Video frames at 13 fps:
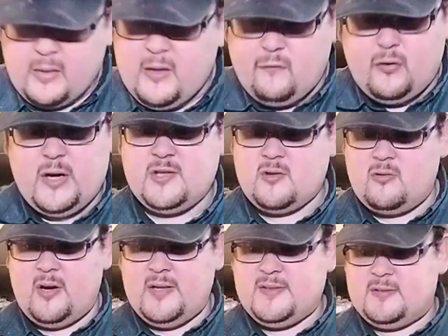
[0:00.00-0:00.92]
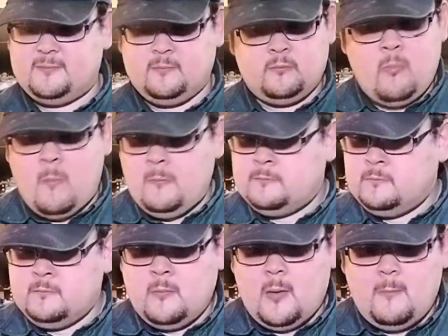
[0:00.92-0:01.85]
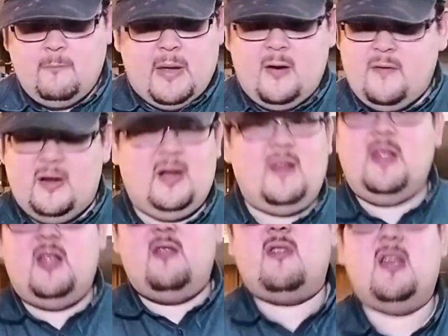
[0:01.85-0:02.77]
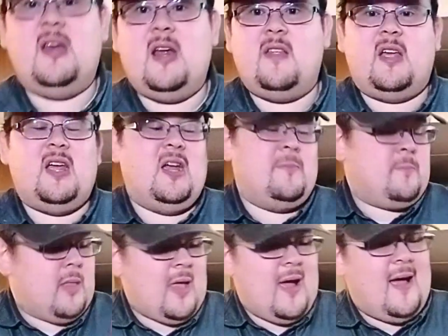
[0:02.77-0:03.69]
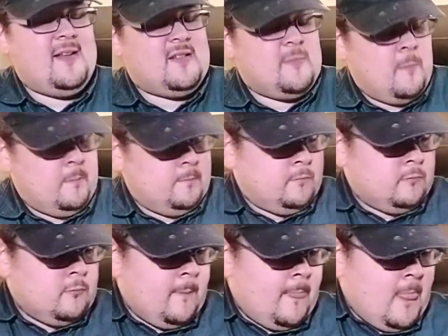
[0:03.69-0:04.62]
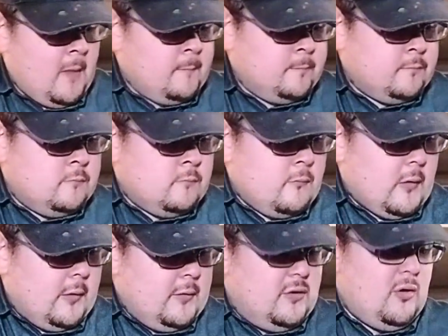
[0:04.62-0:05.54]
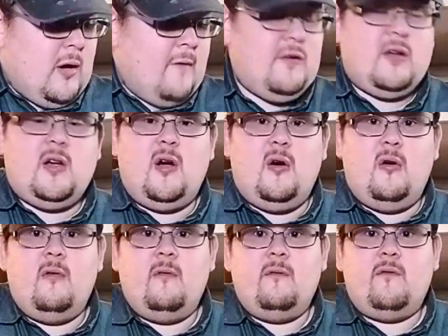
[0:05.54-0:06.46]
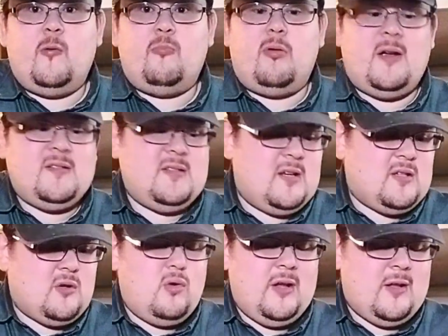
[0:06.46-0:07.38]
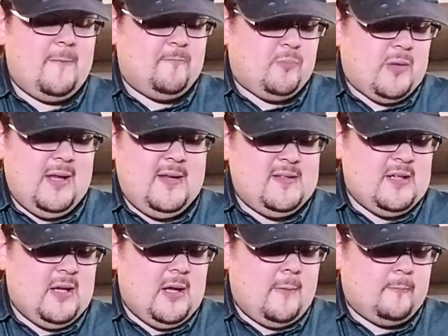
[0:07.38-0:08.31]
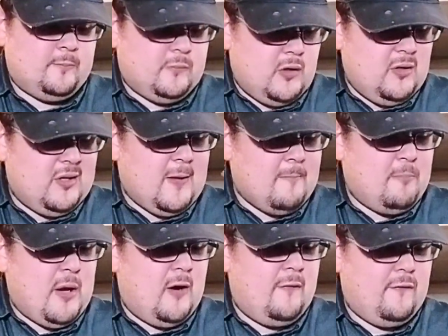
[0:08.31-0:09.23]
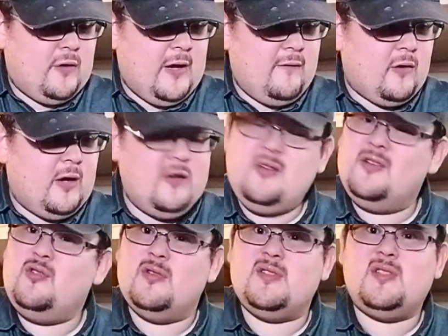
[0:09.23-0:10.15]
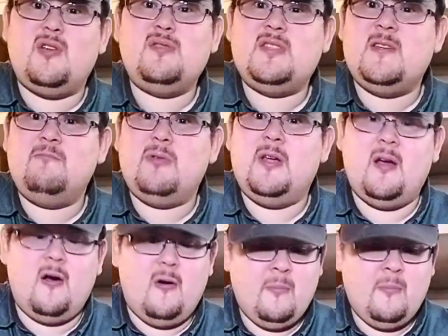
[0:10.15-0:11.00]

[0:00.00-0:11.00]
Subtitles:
A fresh crust. Better than anything you can get out of the can. Guys, you don't have to go for a process, quick, easy. You can get better flavor and you can do it so simply at